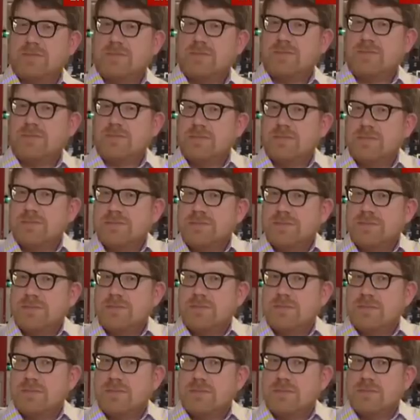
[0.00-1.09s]

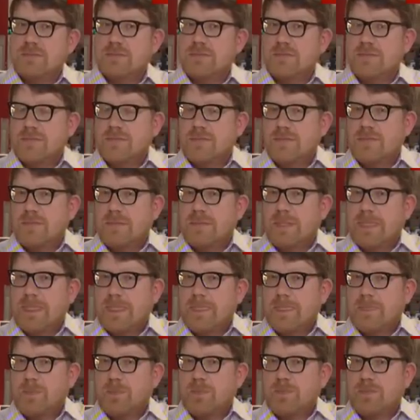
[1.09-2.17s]

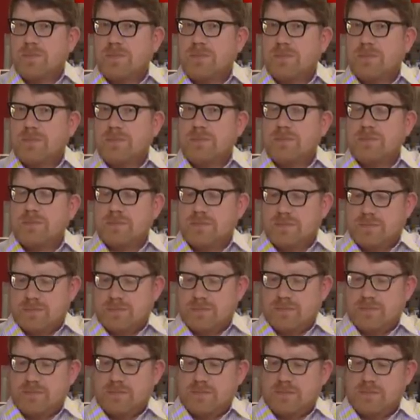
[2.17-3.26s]

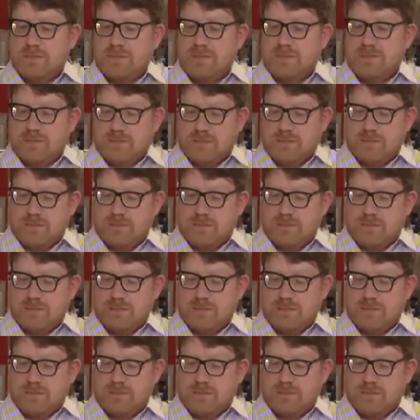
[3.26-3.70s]
The person shown says nothing.